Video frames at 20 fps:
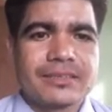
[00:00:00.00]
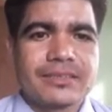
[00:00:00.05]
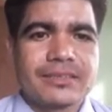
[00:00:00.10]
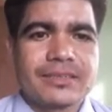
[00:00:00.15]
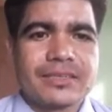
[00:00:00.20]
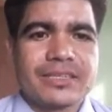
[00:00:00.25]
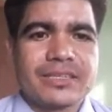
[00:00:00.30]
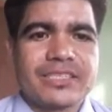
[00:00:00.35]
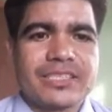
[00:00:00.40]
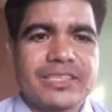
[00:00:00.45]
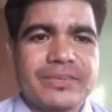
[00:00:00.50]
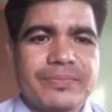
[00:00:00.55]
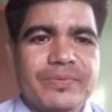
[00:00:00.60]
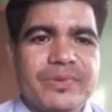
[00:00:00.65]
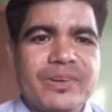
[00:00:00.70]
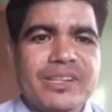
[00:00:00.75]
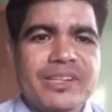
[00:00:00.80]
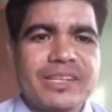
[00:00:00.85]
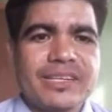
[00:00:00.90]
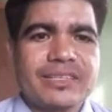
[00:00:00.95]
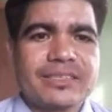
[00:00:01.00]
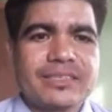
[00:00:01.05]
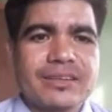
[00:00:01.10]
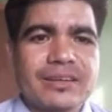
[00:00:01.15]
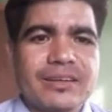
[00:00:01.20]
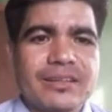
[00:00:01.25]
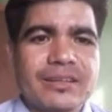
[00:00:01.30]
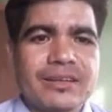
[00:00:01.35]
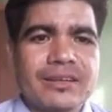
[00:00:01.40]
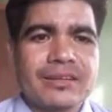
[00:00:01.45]
Different
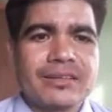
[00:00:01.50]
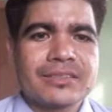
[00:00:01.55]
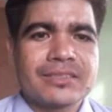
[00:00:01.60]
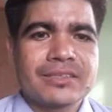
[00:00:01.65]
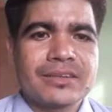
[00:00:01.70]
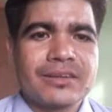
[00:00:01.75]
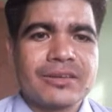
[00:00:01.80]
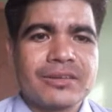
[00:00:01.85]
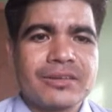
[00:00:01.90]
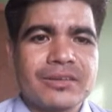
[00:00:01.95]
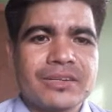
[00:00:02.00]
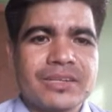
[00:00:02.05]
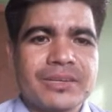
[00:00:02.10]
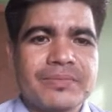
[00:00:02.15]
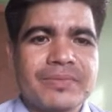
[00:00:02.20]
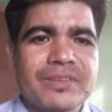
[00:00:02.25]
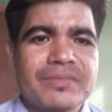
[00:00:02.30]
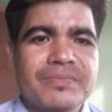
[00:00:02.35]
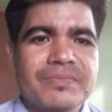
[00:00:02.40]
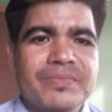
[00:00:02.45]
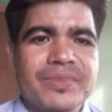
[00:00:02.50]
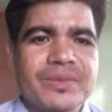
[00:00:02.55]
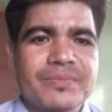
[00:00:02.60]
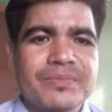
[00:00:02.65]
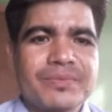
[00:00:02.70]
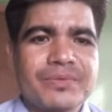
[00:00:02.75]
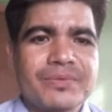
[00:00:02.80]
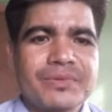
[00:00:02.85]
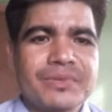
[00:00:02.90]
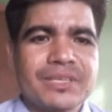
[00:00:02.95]
scholars or different
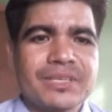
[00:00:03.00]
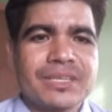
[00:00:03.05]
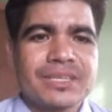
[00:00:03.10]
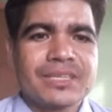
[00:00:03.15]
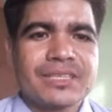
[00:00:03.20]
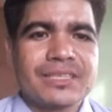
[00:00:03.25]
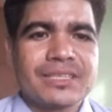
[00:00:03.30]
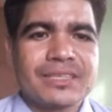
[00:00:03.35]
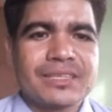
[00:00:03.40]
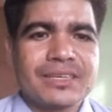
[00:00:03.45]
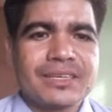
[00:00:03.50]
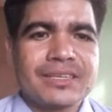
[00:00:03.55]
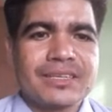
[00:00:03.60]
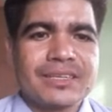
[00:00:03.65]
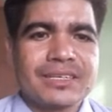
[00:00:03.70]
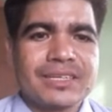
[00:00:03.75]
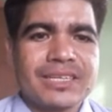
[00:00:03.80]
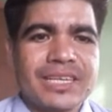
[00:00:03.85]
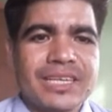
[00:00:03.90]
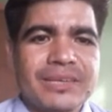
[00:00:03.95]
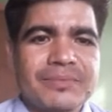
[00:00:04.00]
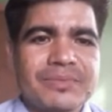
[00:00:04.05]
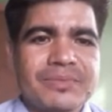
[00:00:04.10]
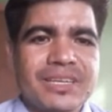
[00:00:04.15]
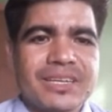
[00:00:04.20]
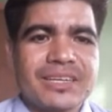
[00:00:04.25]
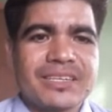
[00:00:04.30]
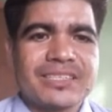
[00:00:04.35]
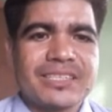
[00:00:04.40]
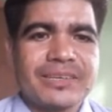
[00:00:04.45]
people gives
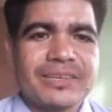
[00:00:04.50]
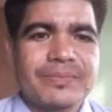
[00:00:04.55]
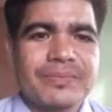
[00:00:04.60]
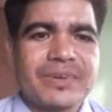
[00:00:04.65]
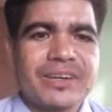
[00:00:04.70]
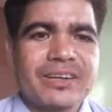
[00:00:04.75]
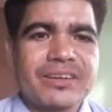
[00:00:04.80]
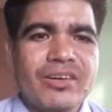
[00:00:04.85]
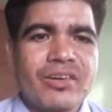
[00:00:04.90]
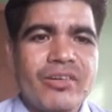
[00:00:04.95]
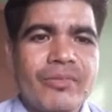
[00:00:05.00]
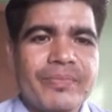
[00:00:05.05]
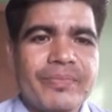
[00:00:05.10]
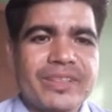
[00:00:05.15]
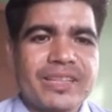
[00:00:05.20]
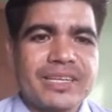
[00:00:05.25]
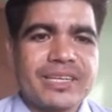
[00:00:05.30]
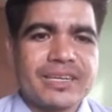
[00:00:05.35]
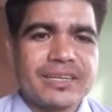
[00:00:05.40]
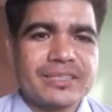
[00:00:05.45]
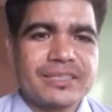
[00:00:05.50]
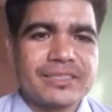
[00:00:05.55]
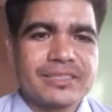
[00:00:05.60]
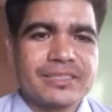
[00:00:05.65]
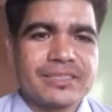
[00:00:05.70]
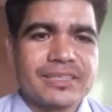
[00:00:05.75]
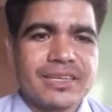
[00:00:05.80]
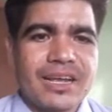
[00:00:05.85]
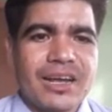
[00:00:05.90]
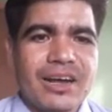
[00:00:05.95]
different opinions.
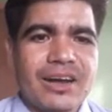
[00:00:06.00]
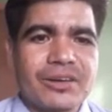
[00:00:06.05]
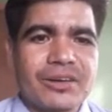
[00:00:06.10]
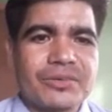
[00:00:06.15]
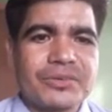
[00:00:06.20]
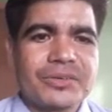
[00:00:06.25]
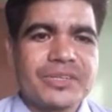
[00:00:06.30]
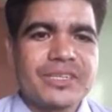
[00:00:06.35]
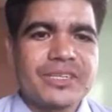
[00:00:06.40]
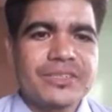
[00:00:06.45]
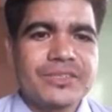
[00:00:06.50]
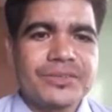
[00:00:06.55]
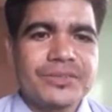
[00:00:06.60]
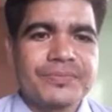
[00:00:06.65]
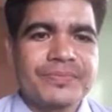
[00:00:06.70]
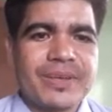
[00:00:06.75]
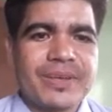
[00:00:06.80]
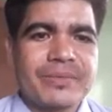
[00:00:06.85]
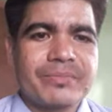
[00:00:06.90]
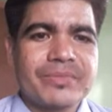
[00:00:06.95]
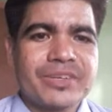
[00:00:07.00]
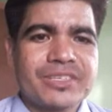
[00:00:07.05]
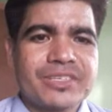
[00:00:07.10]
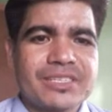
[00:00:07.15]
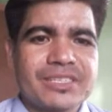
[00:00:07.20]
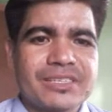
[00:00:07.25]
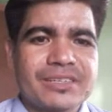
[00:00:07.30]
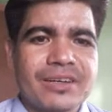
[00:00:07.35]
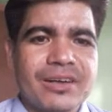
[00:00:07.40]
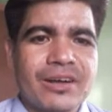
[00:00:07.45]
According to famous
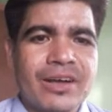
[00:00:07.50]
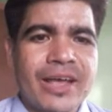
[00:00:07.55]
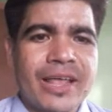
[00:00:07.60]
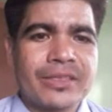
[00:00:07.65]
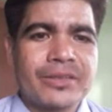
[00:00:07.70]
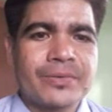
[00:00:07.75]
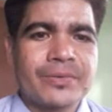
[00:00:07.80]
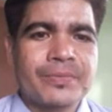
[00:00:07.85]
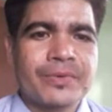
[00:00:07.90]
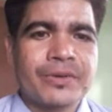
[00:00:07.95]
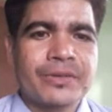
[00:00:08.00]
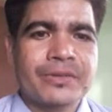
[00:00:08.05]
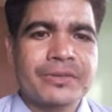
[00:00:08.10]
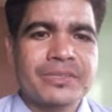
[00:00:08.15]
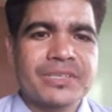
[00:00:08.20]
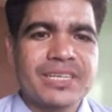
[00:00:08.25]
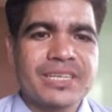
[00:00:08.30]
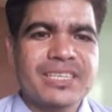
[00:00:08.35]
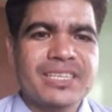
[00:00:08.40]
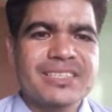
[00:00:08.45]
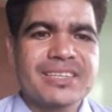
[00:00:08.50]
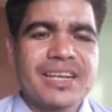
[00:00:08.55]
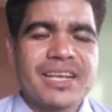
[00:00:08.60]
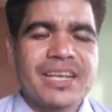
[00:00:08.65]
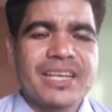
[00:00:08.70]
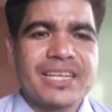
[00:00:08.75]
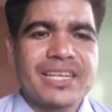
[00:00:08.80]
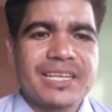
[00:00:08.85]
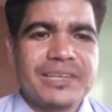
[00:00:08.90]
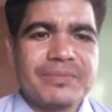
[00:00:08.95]
anthropologists
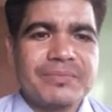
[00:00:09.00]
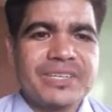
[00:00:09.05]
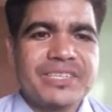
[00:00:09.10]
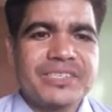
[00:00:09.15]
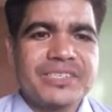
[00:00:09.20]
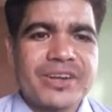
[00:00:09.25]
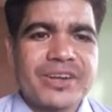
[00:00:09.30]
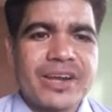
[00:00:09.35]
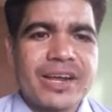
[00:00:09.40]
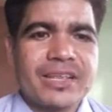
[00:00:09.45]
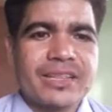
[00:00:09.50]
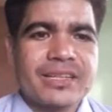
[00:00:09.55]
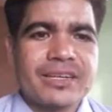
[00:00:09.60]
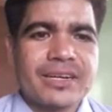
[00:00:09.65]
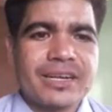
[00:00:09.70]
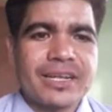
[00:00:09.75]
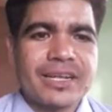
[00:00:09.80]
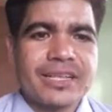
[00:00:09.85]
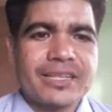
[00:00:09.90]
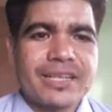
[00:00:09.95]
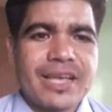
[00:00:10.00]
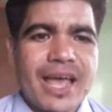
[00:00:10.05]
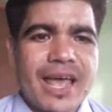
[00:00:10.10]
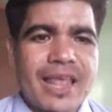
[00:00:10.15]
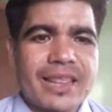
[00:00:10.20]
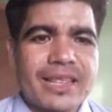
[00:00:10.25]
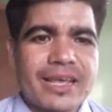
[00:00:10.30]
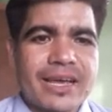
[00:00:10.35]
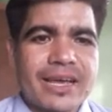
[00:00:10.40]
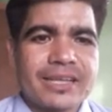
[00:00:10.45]
E.B. Tyler and
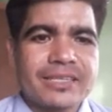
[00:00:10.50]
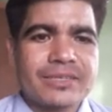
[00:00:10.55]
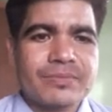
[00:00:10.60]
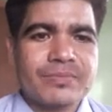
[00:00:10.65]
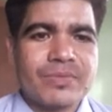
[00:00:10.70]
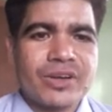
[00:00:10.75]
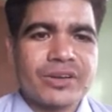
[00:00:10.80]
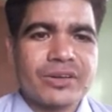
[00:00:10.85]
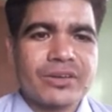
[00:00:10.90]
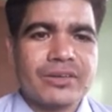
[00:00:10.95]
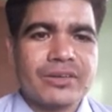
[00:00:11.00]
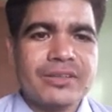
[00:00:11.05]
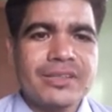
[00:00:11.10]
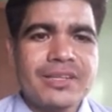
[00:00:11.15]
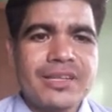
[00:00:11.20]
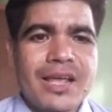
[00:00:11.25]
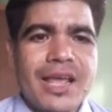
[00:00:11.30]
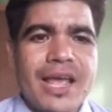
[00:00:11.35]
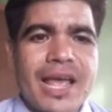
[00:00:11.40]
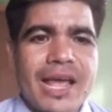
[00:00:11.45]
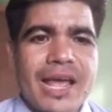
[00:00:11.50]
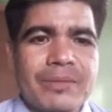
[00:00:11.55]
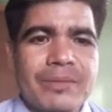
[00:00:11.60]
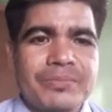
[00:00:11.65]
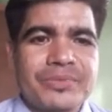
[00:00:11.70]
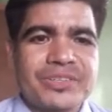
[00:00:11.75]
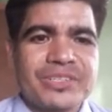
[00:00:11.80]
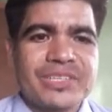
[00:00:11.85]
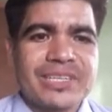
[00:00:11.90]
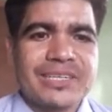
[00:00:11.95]
L.H. Morgan have
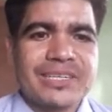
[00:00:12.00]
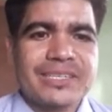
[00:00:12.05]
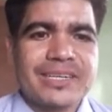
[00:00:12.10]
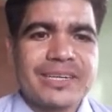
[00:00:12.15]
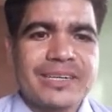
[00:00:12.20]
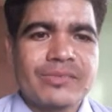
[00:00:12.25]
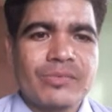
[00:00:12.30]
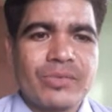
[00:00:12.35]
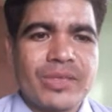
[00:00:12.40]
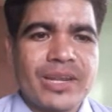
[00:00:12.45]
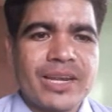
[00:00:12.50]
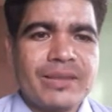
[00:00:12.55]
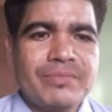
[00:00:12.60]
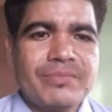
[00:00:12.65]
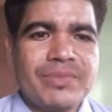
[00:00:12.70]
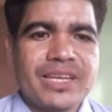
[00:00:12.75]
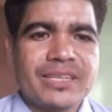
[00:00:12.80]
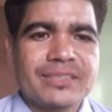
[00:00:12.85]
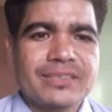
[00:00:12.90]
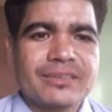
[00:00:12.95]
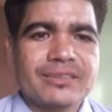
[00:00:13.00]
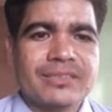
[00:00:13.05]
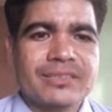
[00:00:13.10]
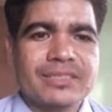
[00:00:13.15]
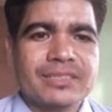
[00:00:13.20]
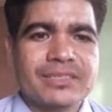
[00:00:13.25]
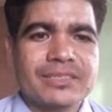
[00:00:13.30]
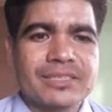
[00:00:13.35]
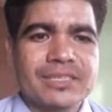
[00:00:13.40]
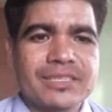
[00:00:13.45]
presented three major
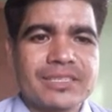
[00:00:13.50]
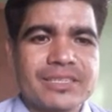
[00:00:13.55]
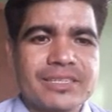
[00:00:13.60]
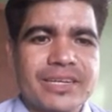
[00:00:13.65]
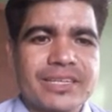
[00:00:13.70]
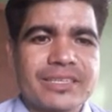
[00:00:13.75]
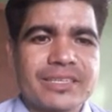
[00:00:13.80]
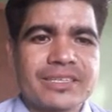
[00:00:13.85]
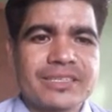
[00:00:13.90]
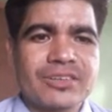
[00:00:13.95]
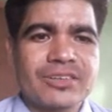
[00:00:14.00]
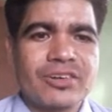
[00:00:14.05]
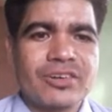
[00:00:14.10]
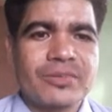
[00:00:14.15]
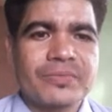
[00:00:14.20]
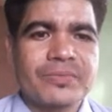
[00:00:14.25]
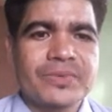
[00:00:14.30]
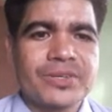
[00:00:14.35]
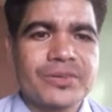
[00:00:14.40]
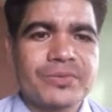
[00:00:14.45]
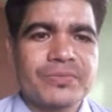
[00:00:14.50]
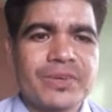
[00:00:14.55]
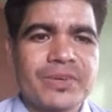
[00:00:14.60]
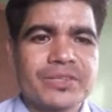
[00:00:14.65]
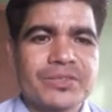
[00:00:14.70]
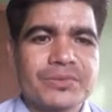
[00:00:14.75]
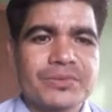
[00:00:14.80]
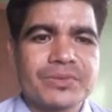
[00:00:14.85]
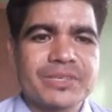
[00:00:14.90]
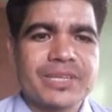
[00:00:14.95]
stages of human
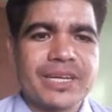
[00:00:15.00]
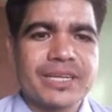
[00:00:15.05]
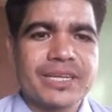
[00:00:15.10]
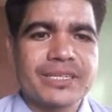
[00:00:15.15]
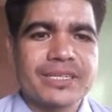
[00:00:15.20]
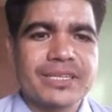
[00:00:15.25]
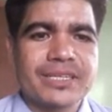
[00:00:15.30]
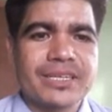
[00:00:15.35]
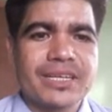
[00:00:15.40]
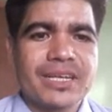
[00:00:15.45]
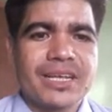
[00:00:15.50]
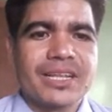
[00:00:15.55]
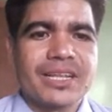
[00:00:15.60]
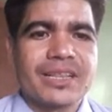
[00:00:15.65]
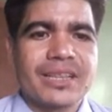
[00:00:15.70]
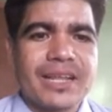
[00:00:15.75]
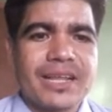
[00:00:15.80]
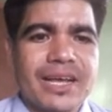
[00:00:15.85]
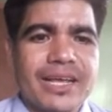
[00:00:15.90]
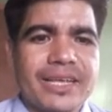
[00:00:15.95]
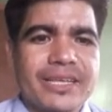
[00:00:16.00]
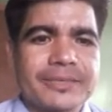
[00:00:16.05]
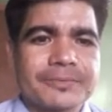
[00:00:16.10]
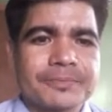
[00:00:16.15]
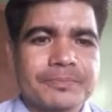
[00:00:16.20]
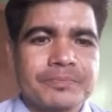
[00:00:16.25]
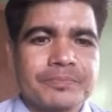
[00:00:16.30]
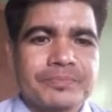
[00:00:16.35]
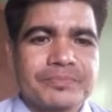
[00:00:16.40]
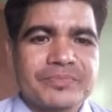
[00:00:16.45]
society like
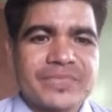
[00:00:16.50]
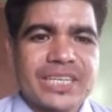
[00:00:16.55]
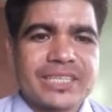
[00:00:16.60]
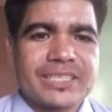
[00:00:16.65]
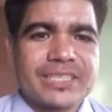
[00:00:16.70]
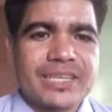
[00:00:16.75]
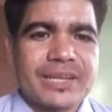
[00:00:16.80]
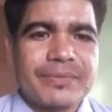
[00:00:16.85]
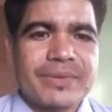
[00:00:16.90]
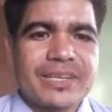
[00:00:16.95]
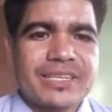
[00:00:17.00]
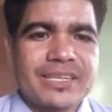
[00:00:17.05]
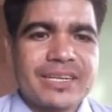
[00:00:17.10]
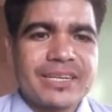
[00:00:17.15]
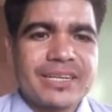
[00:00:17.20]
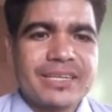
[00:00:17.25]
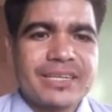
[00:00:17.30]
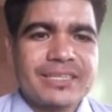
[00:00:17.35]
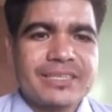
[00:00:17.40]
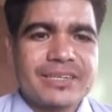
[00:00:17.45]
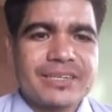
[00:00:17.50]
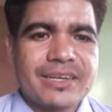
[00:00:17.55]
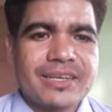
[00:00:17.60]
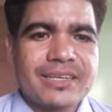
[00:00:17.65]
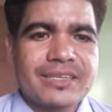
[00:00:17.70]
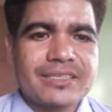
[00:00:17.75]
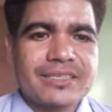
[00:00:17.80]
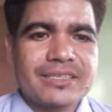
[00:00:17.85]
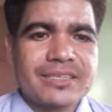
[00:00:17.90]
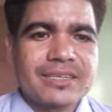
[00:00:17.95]
Savagery
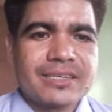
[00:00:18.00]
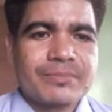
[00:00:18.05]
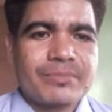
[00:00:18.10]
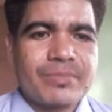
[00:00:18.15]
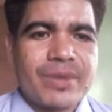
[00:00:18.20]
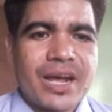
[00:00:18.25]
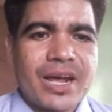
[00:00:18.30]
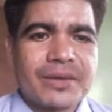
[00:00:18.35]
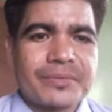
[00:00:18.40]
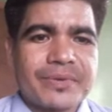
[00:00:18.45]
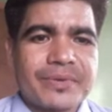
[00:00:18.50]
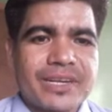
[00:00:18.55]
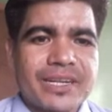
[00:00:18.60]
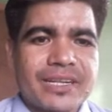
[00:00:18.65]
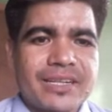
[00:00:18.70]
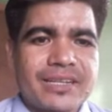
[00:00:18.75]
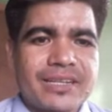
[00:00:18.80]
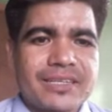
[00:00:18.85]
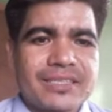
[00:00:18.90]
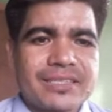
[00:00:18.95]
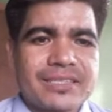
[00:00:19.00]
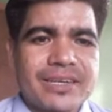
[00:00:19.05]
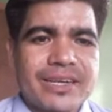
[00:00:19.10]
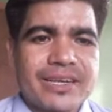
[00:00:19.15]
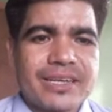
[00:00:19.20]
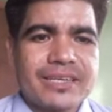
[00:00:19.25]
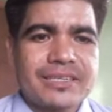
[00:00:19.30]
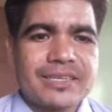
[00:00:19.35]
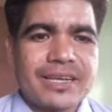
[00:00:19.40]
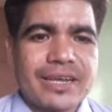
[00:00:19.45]
Stage, Barbarian
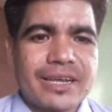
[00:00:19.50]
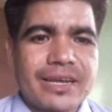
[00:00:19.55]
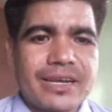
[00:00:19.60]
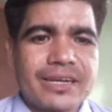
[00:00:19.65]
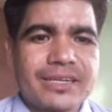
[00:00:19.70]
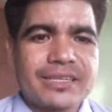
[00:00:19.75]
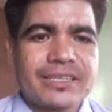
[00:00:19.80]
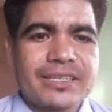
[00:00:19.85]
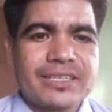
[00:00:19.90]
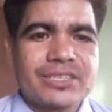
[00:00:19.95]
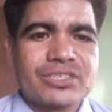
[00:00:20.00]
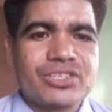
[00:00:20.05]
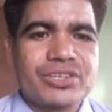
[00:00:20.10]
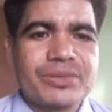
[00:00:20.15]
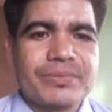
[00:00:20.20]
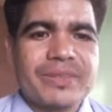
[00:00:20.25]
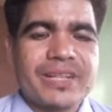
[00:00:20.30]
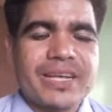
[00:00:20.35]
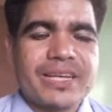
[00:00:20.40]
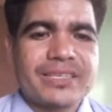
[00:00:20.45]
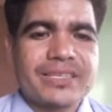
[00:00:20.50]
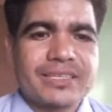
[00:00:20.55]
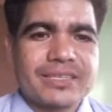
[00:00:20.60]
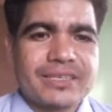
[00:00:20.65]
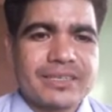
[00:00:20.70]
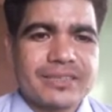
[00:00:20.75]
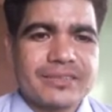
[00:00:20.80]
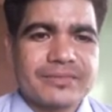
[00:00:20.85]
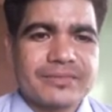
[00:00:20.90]
Stage and Civilization.